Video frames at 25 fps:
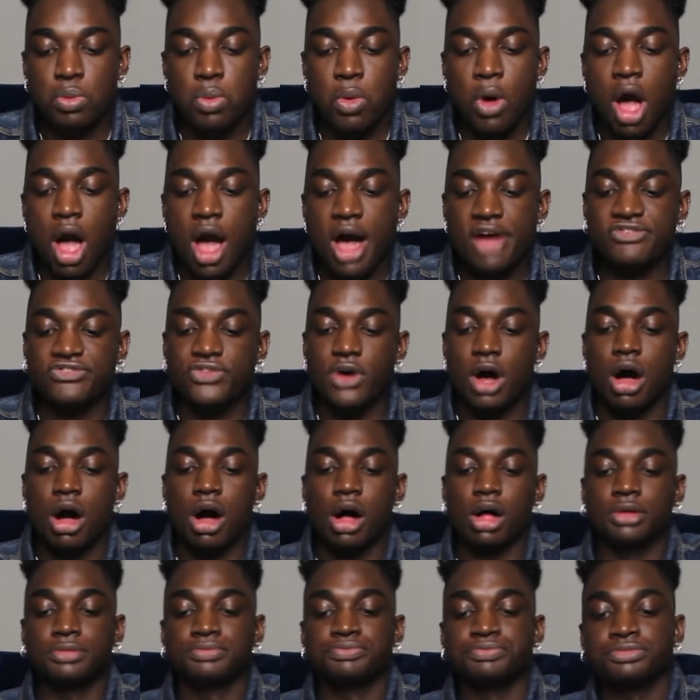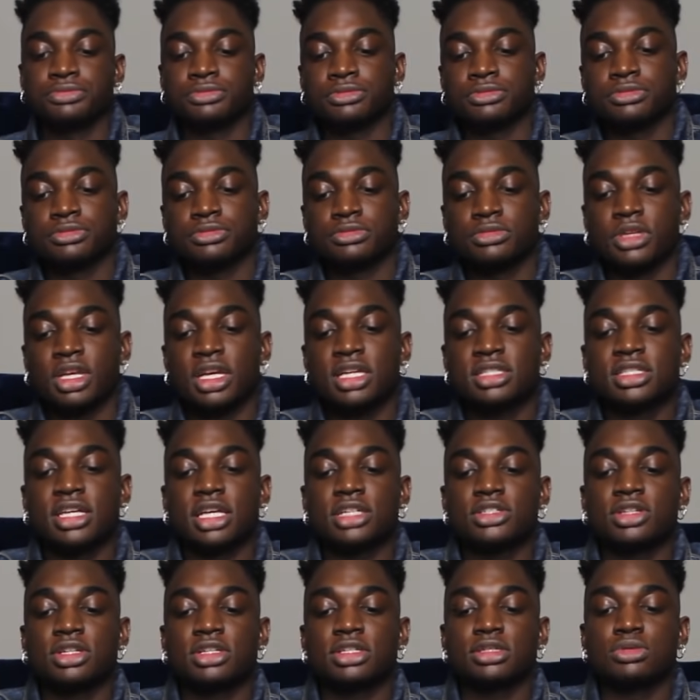waffle. Let's
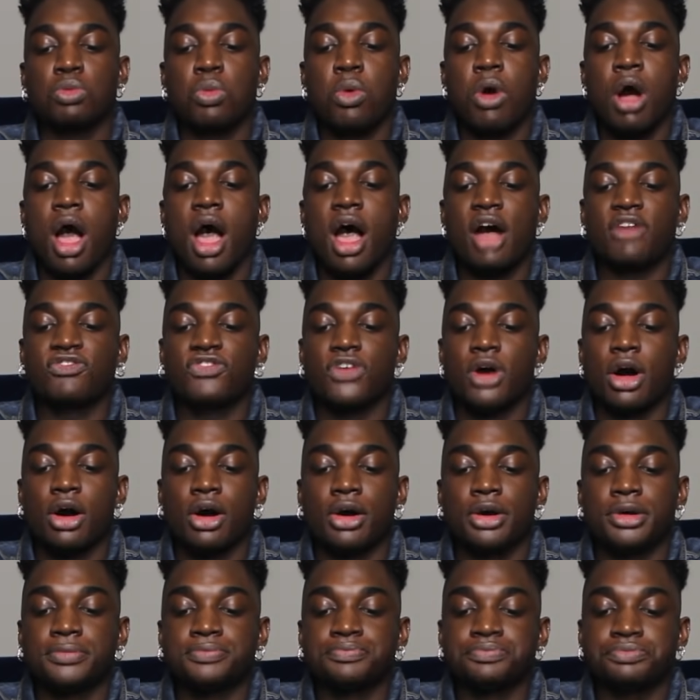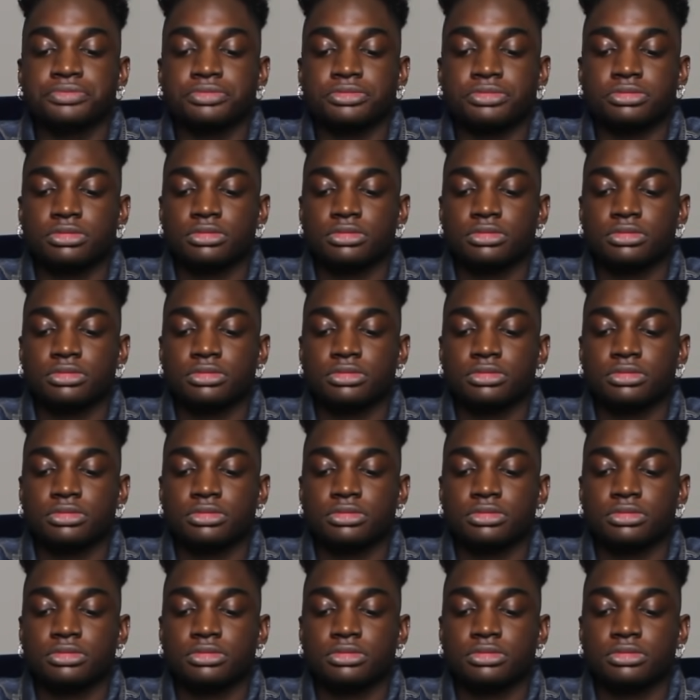get into this waffle.